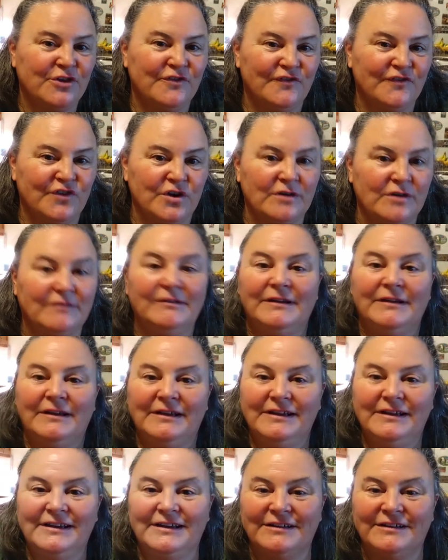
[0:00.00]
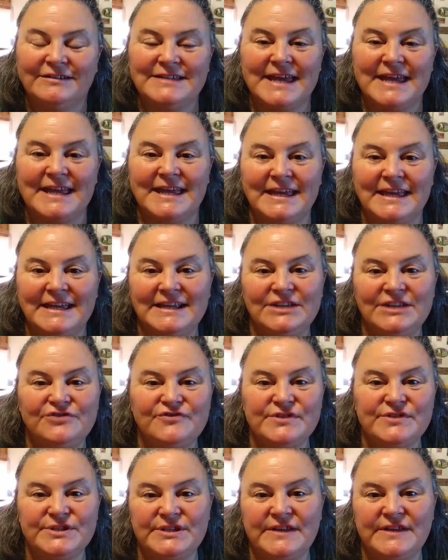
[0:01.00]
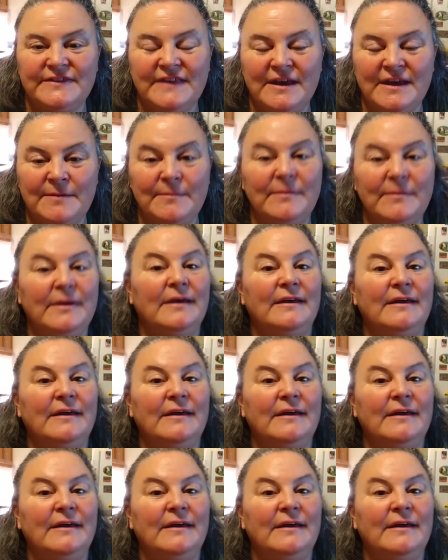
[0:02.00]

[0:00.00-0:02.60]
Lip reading: you for taking an interest in them,